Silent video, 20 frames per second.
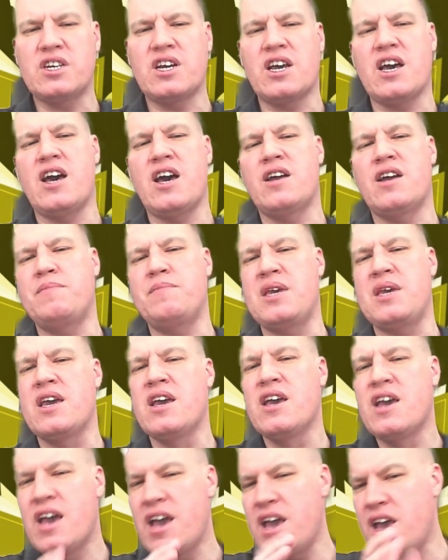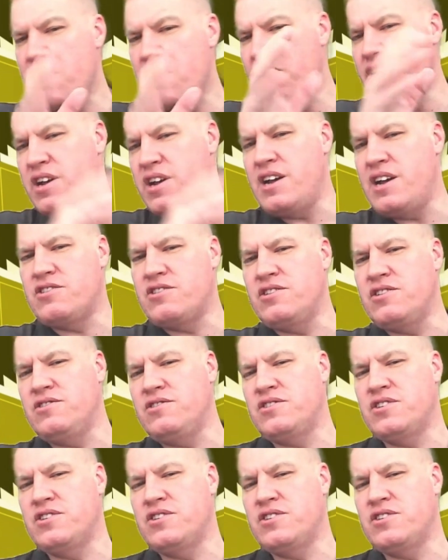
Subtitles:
economy and our national